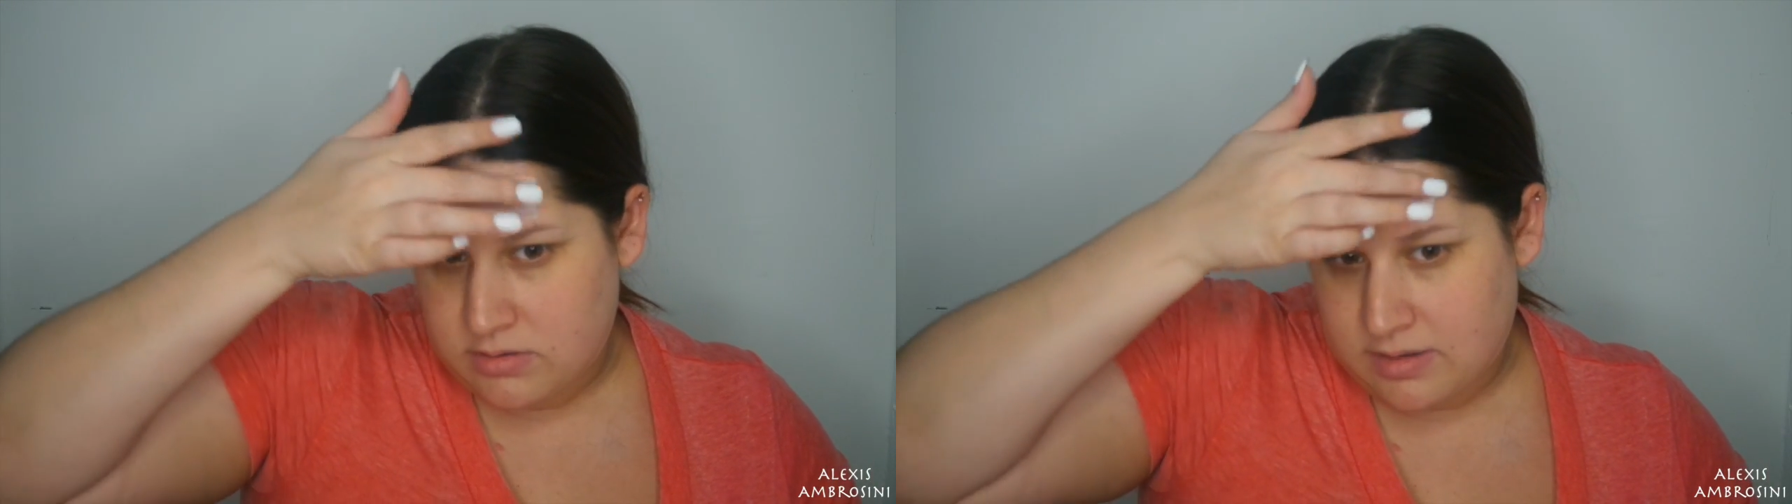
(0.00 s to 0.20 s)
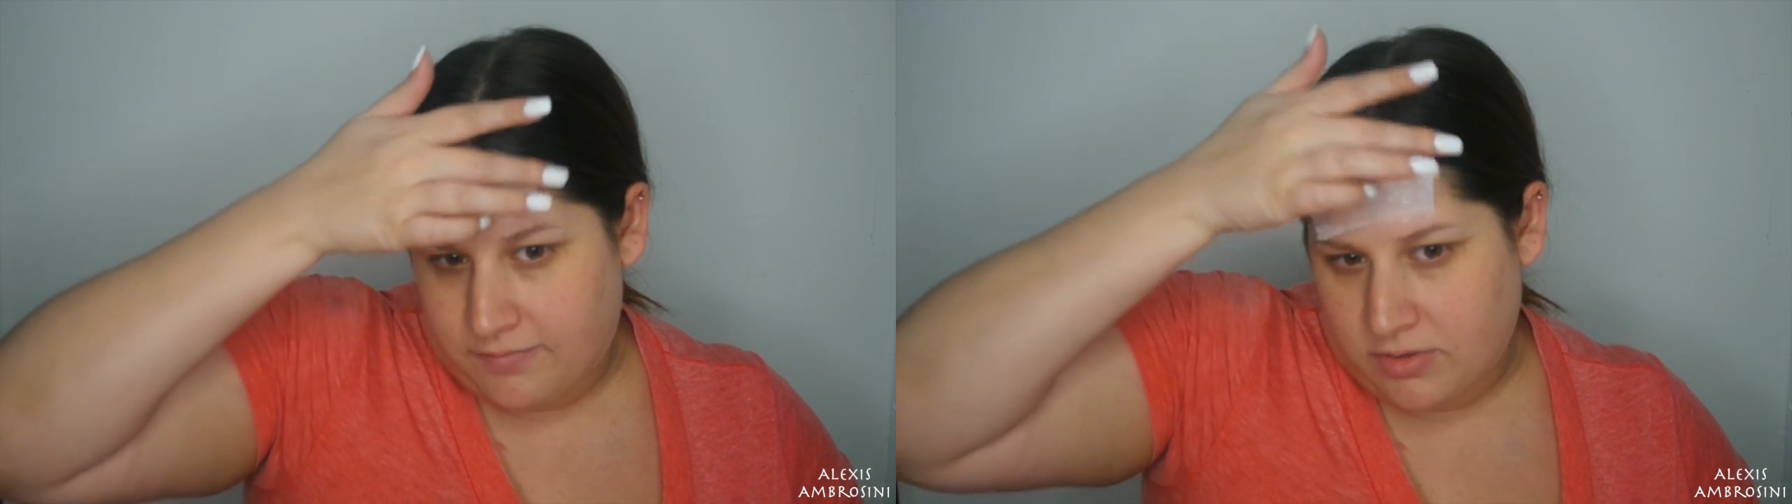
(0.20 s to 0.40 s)

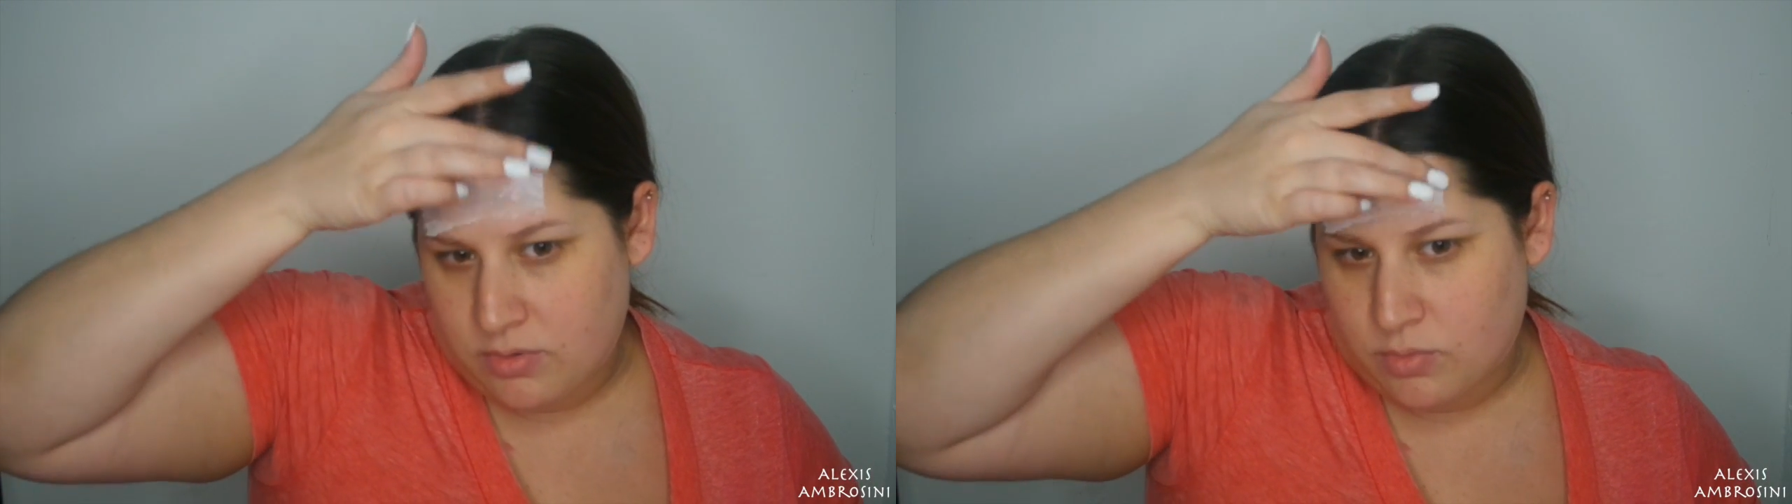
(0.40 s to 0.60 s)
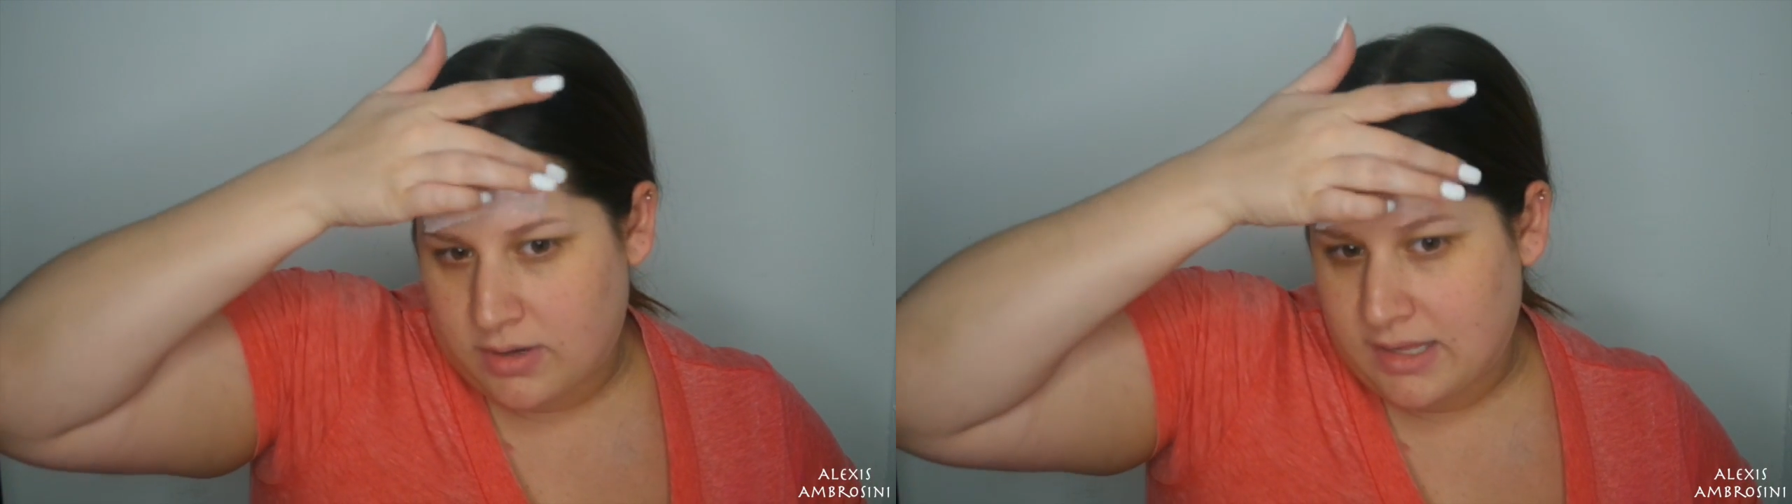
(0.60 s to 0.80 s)

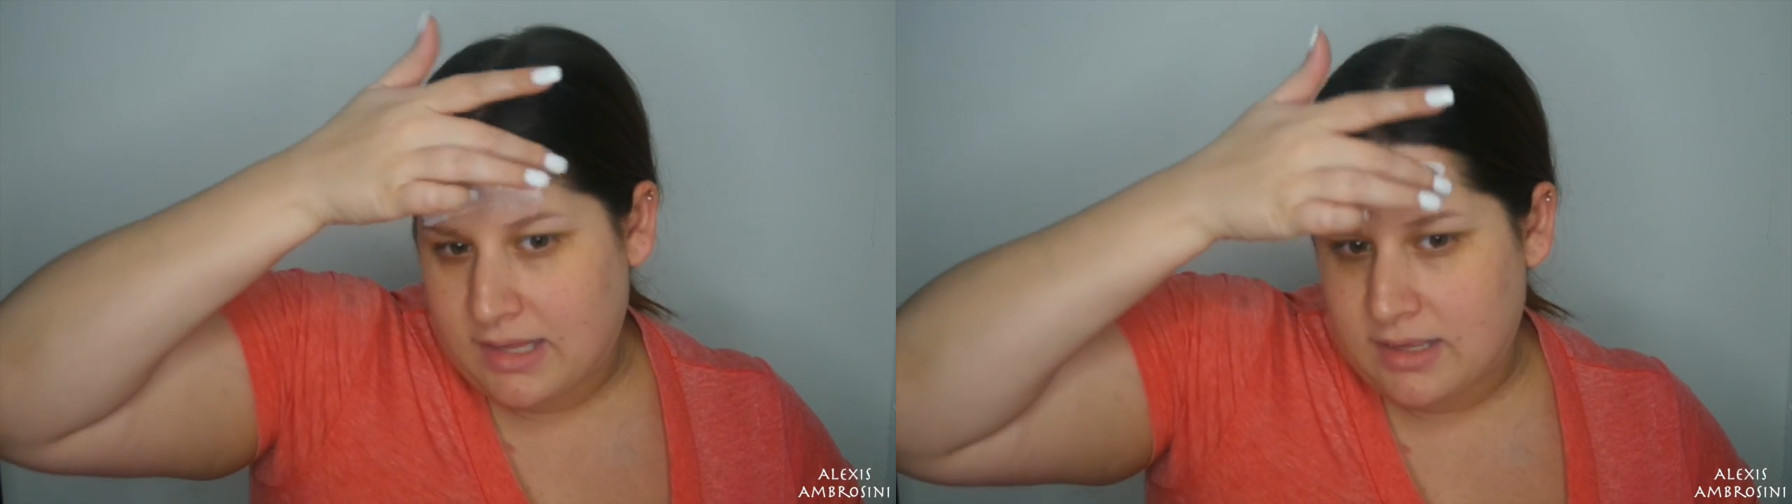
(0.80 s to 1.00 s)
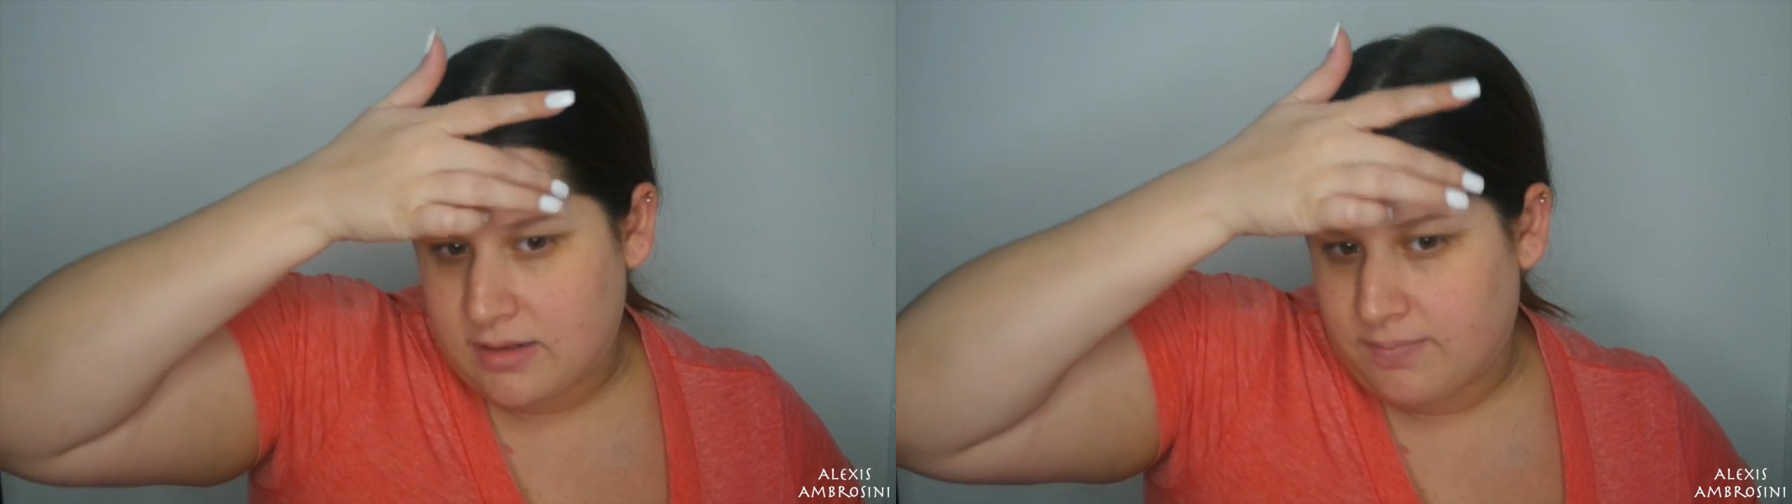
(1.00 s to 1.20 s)
Definitely want to
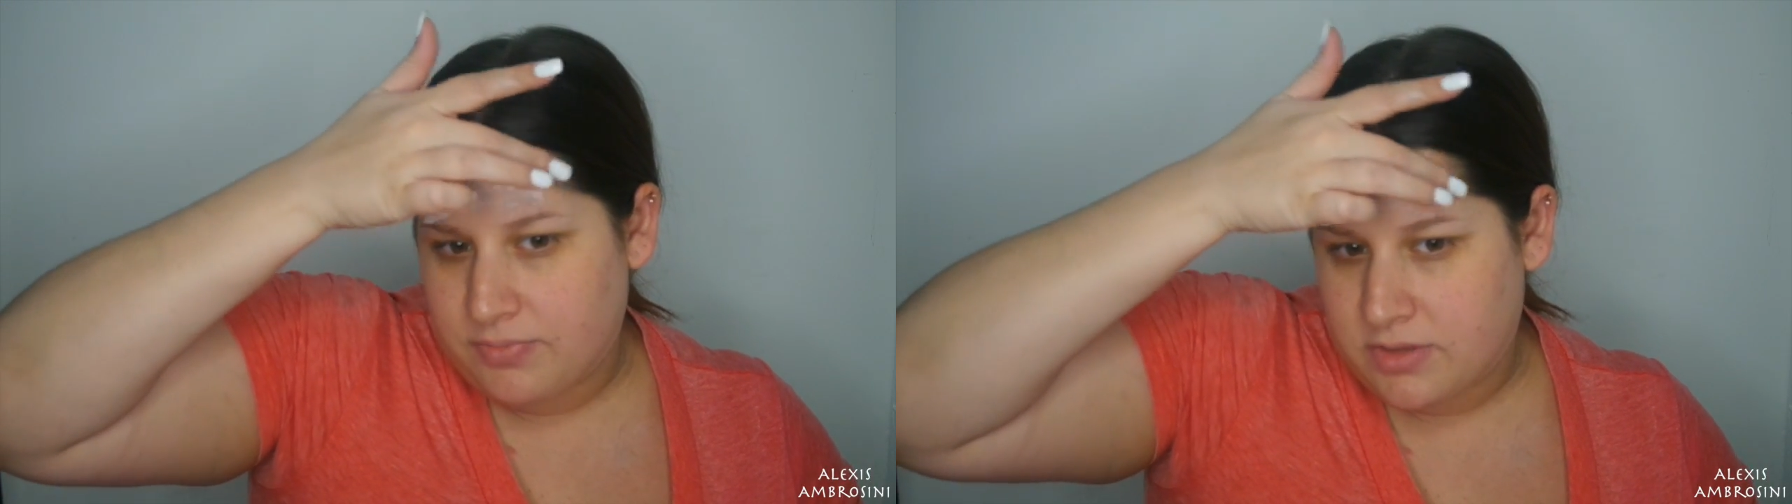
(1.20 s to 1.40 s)
get